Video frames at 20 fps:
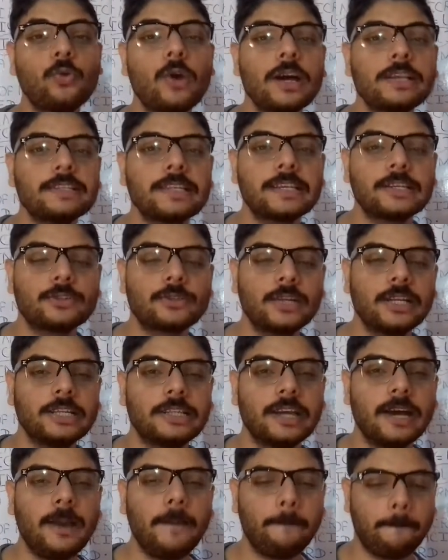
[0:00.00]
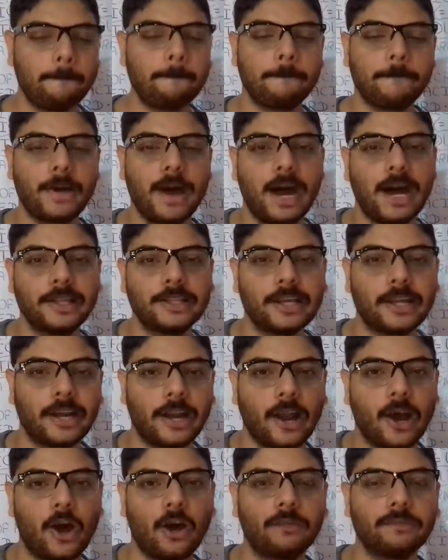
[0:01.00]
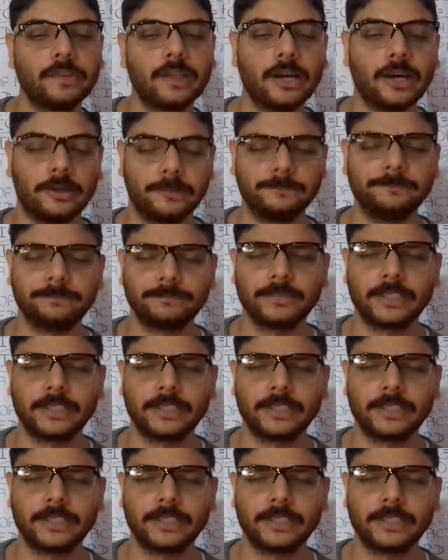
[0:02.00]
was actually the father of the